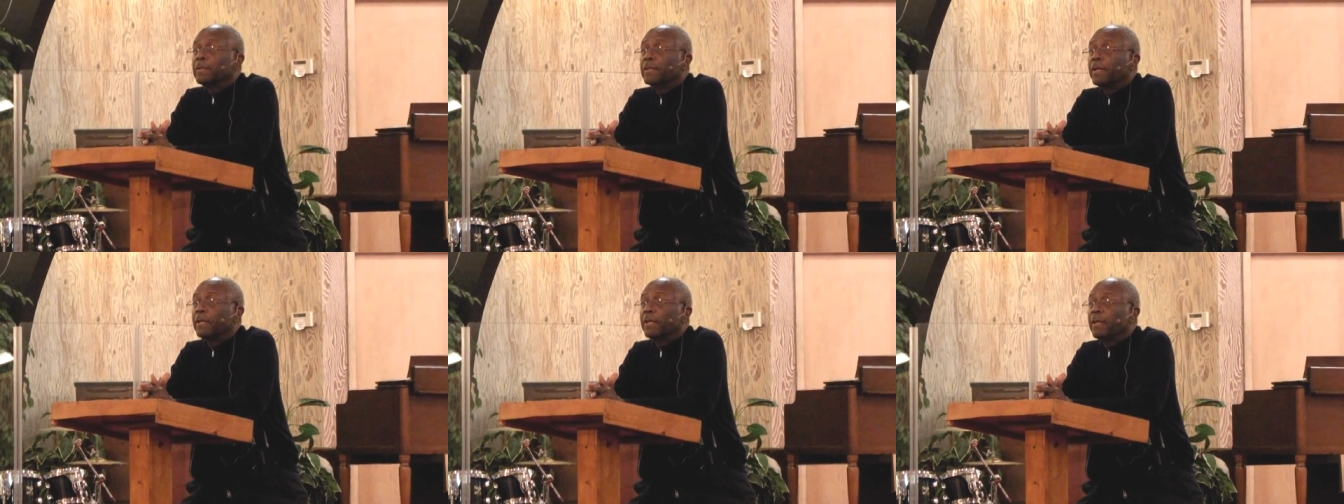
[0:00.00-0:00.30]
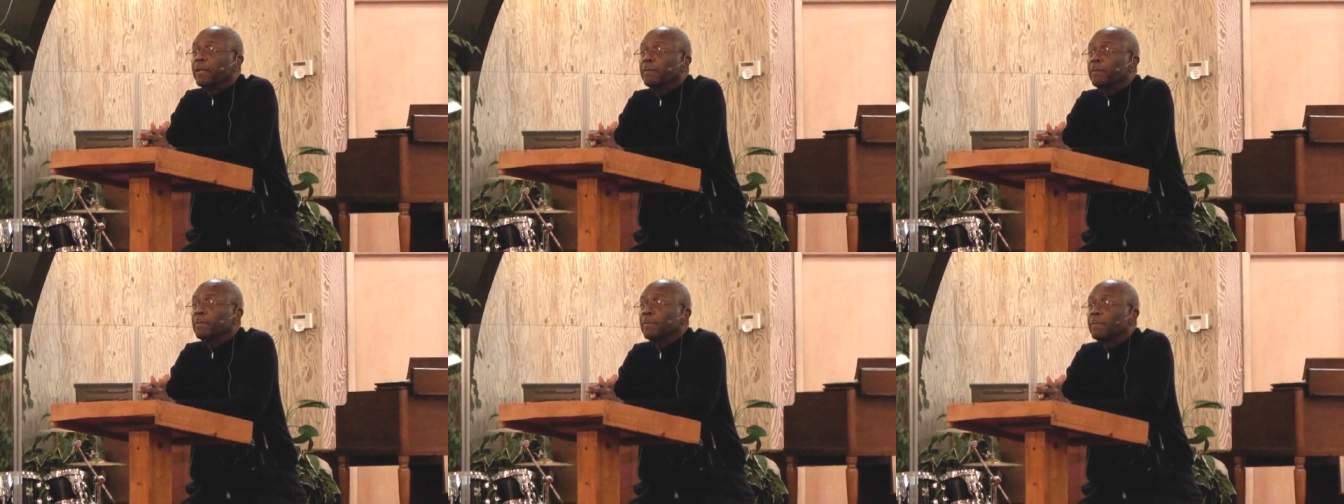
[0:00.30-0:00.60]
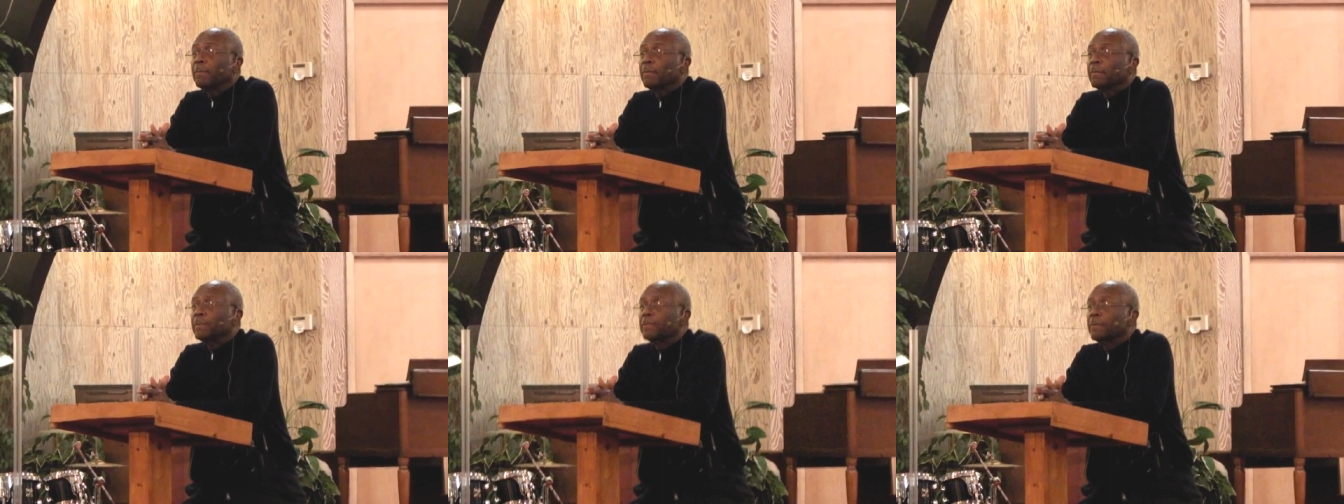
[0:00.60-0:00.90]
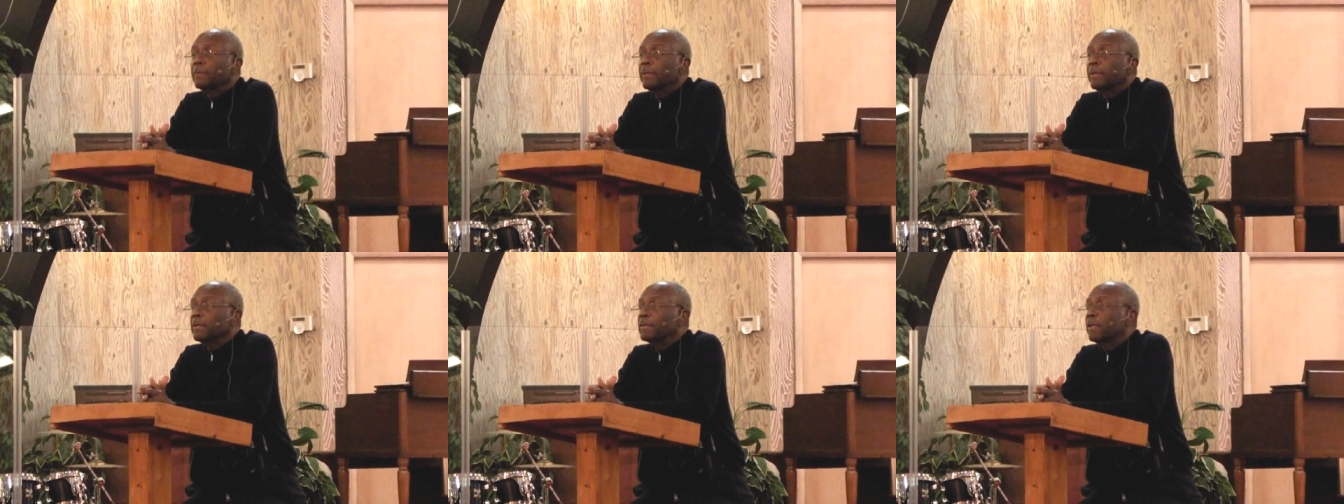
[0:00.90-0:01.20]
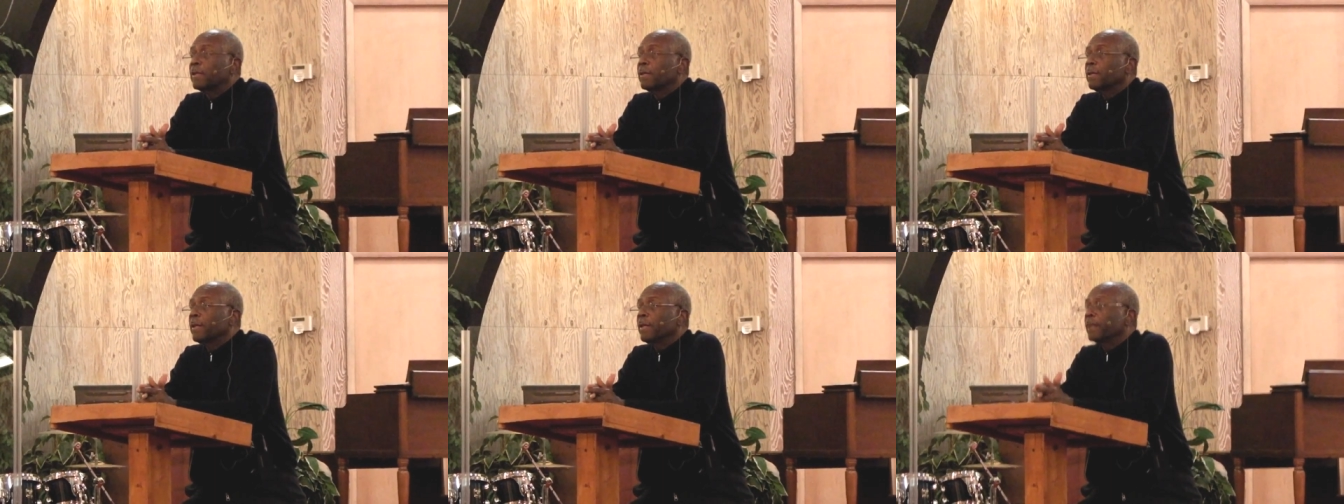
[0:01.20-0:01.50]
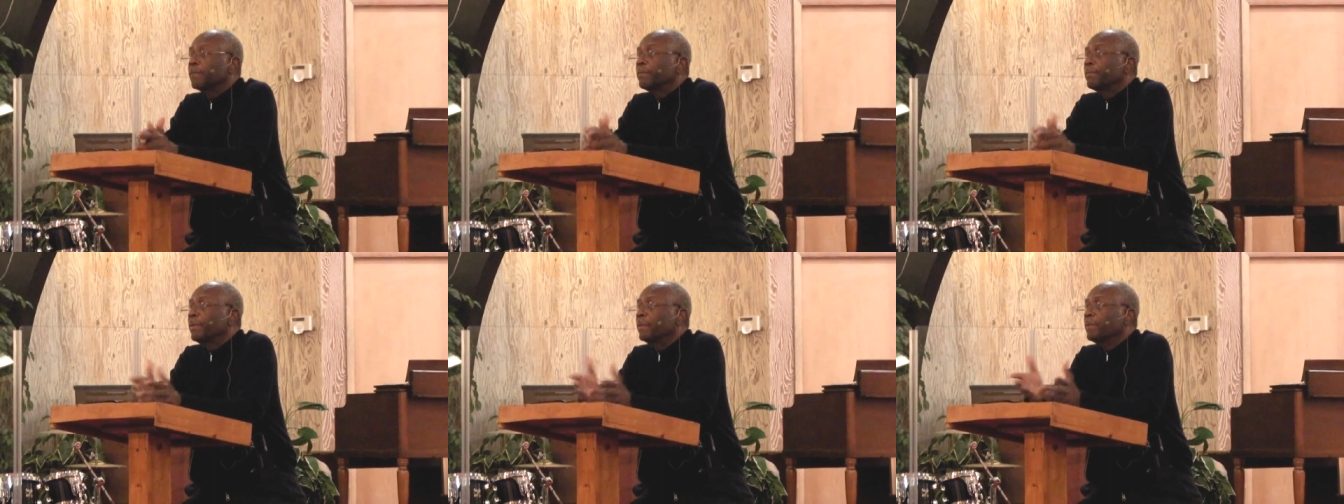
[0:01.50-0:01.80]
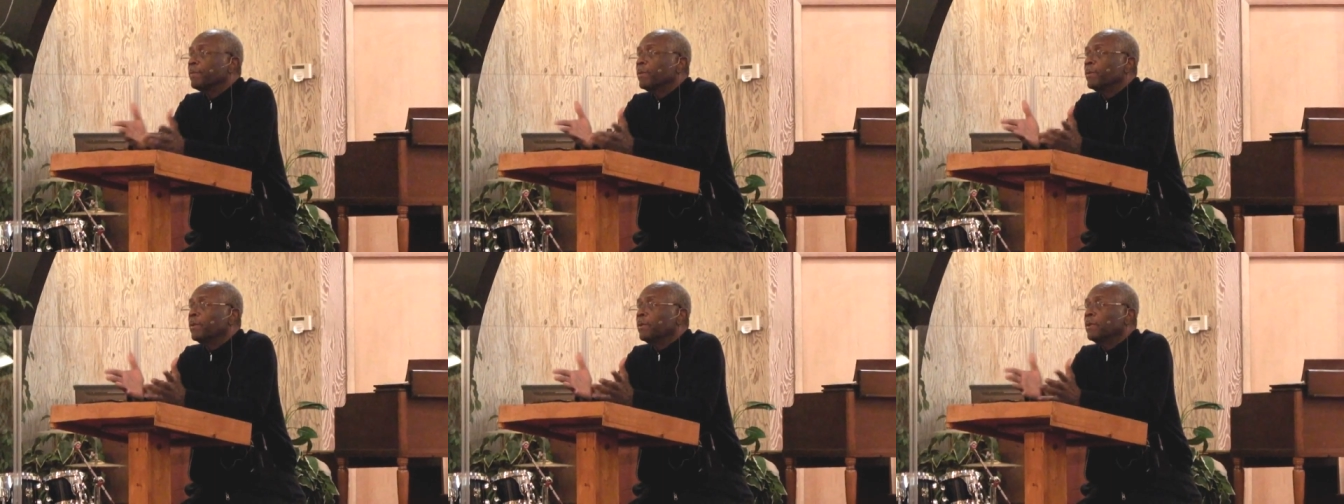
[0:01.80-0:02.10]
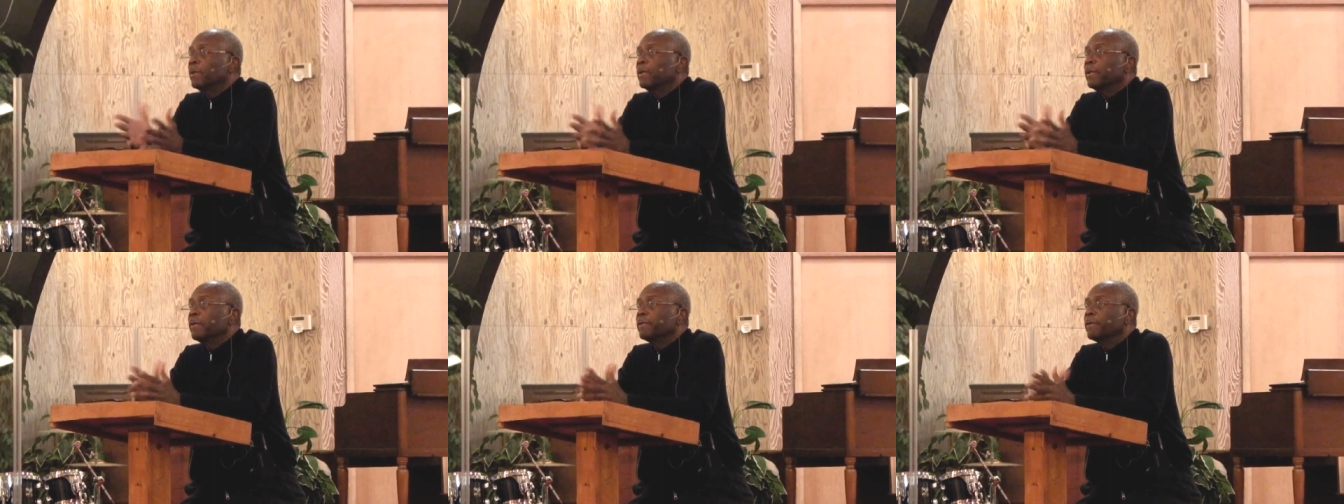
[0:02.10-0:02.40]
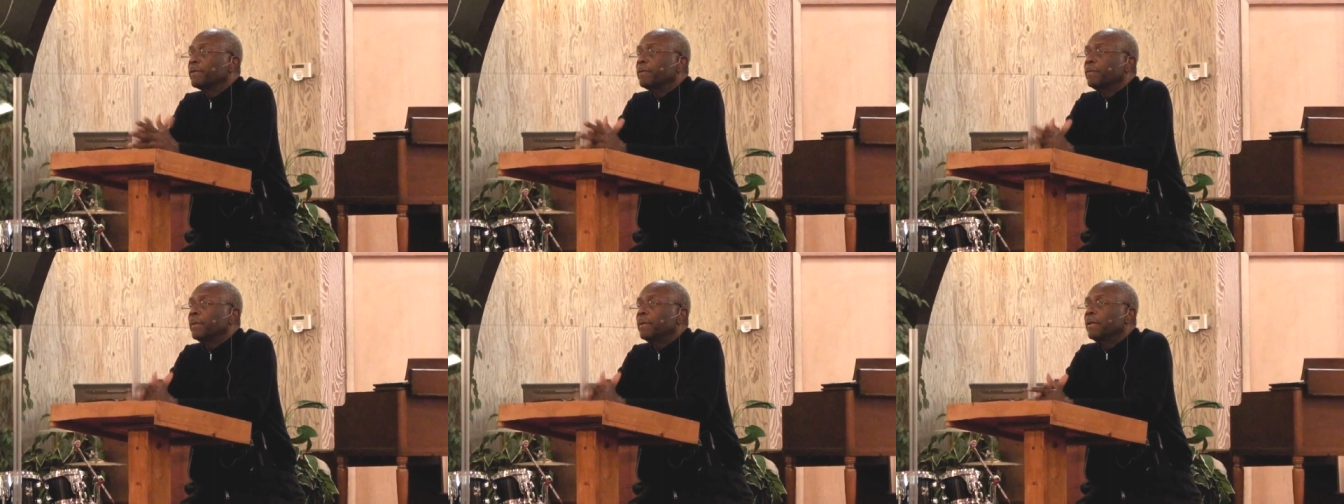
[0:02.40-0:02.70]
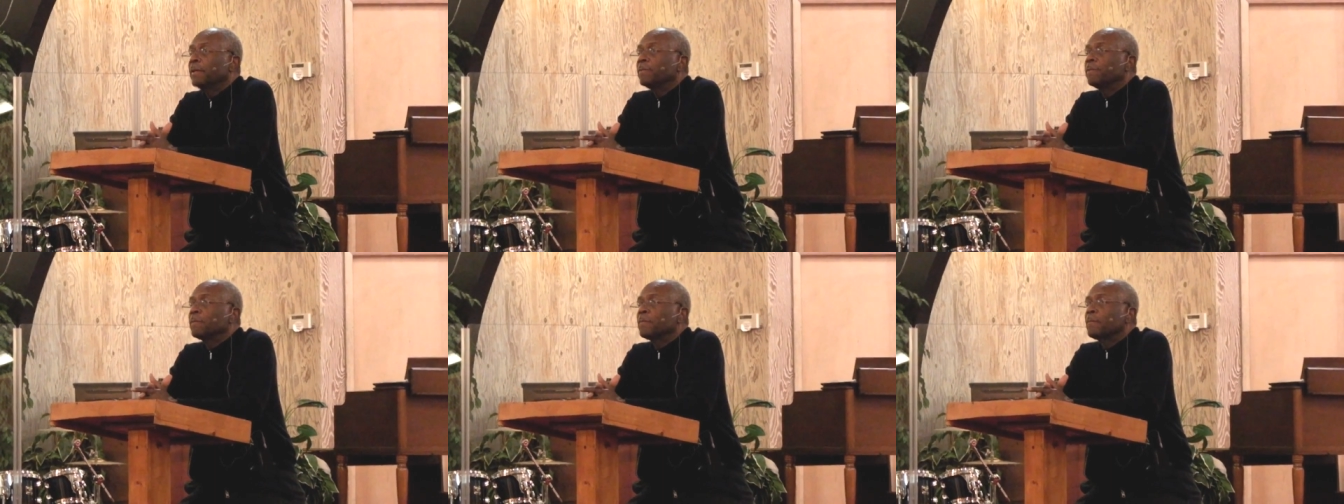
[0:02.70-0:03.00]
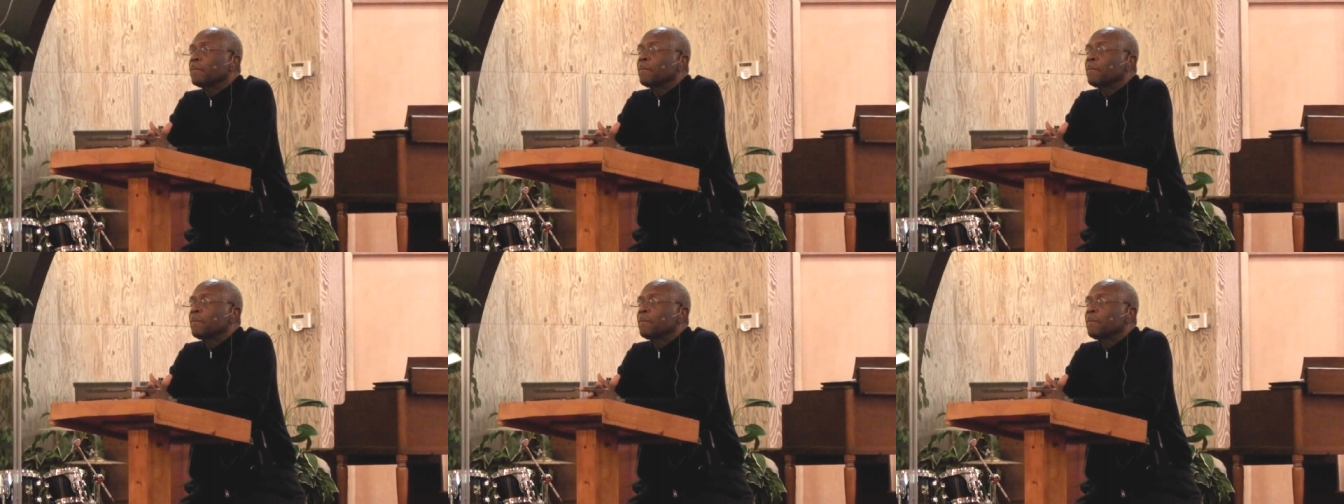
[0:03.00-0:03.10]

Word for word: time. He said that people will live to be